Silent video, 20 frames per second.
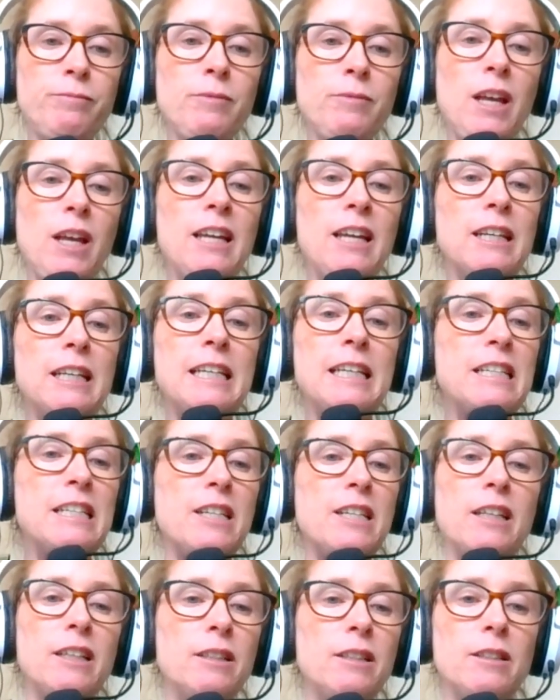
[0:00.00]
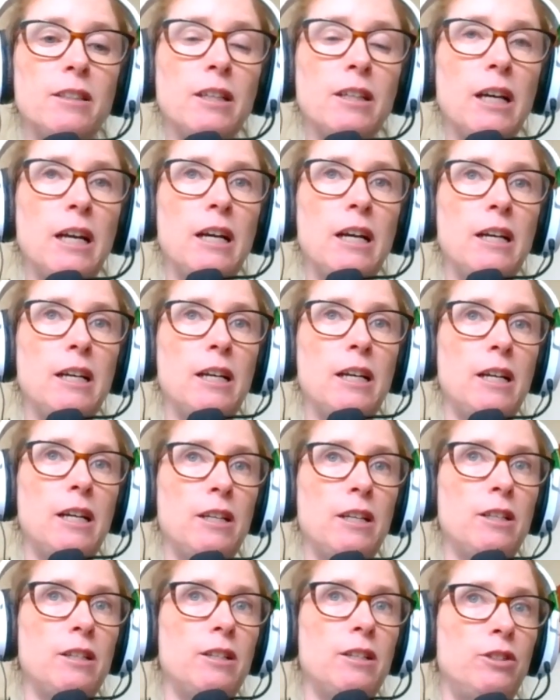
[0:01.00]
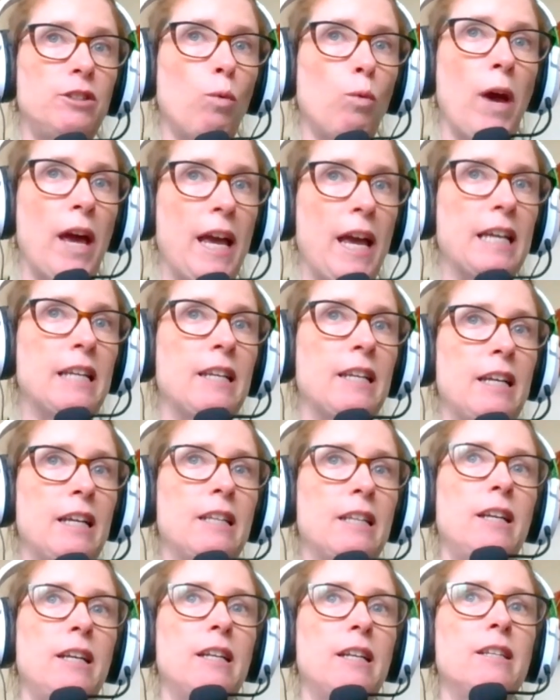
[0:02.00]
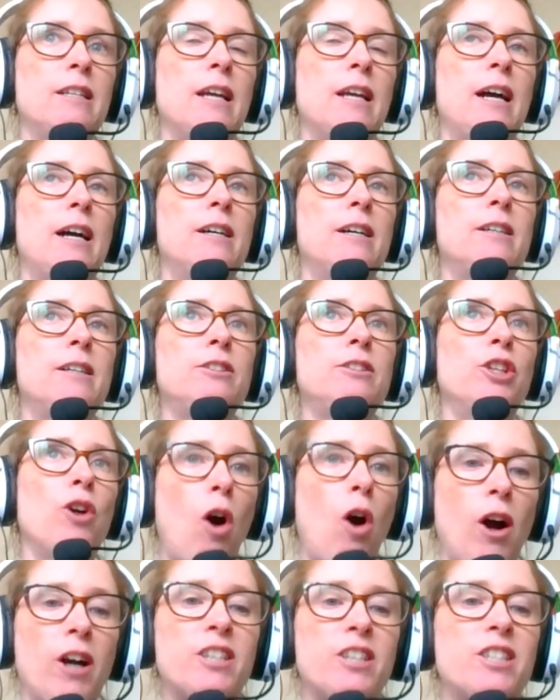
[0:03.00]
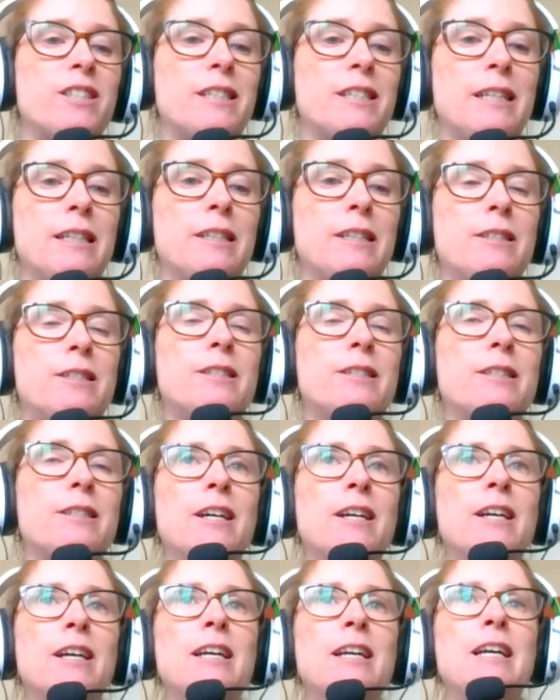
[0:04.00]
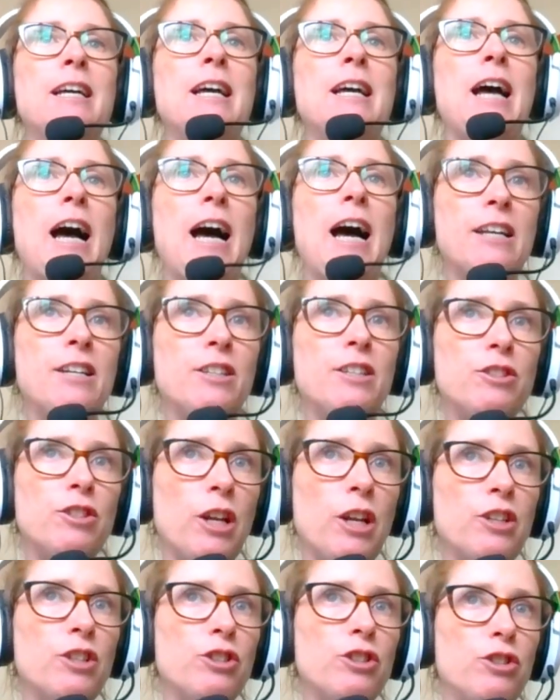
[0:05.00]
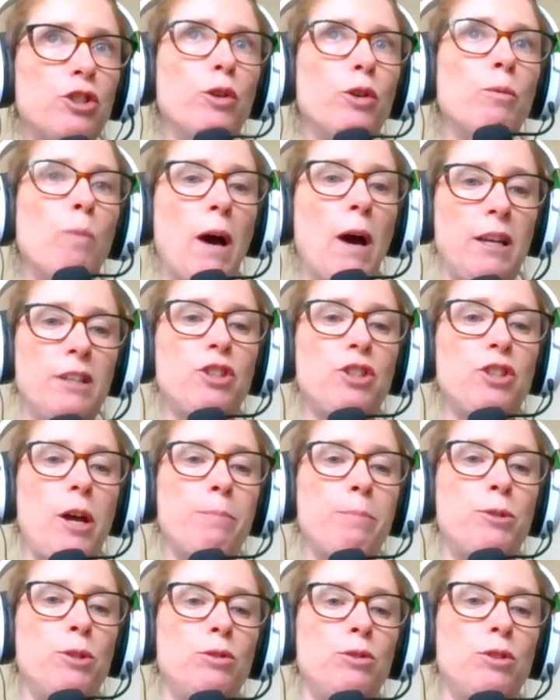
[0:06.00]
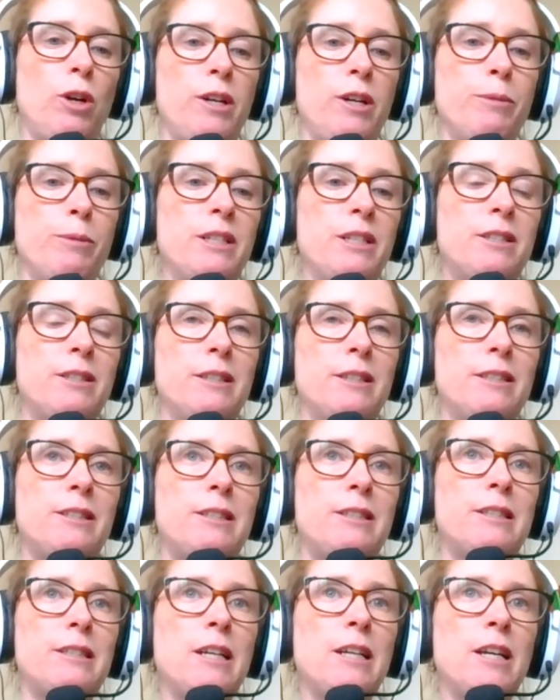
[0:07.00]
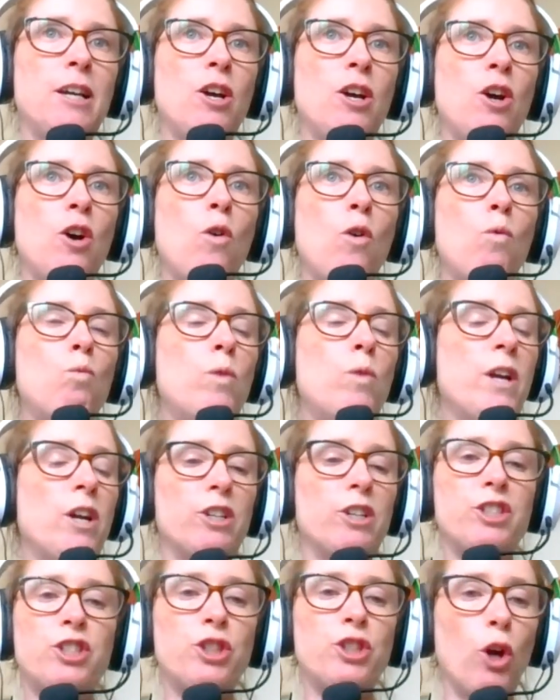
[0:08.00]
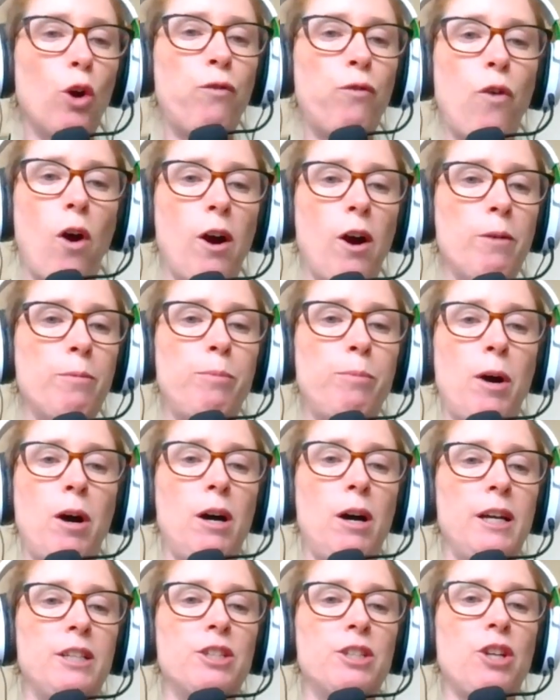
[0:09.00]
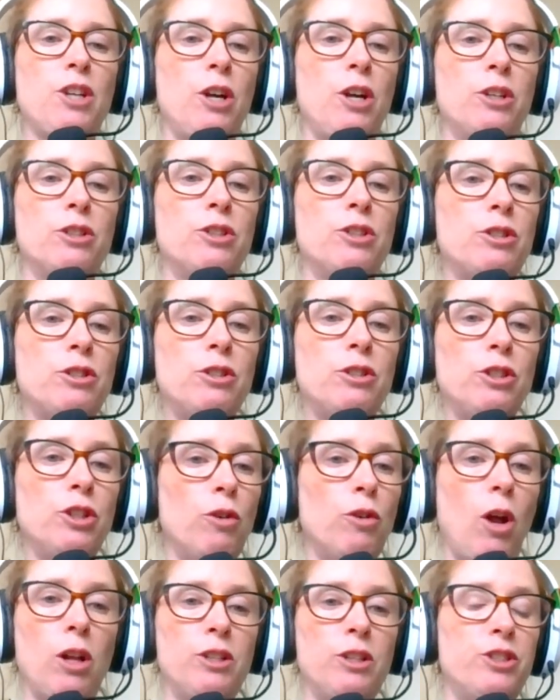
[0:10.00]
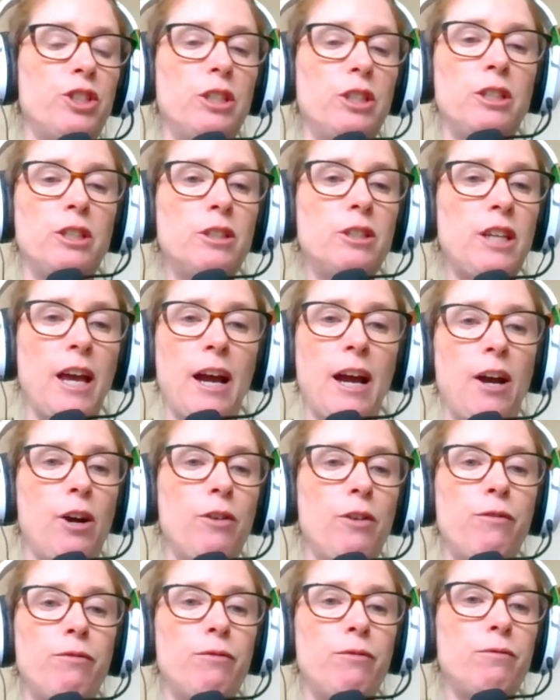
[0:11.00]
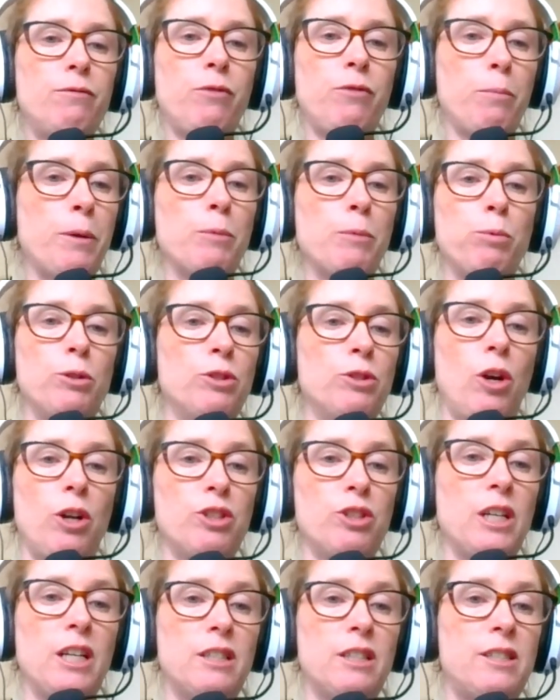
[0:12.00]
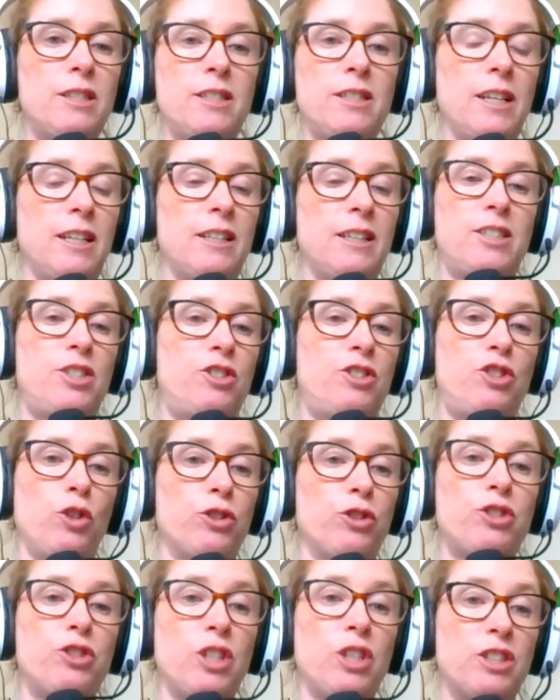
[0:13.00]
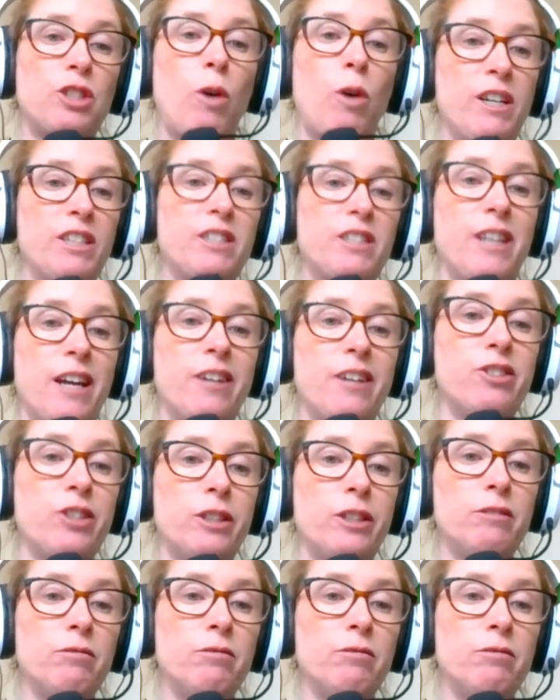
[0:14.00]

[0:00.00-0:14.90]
and leading the way in heart disease and in doing well in type 2 diabetes. We are so far behind on neurology care for people with neurology. It's quite astounding.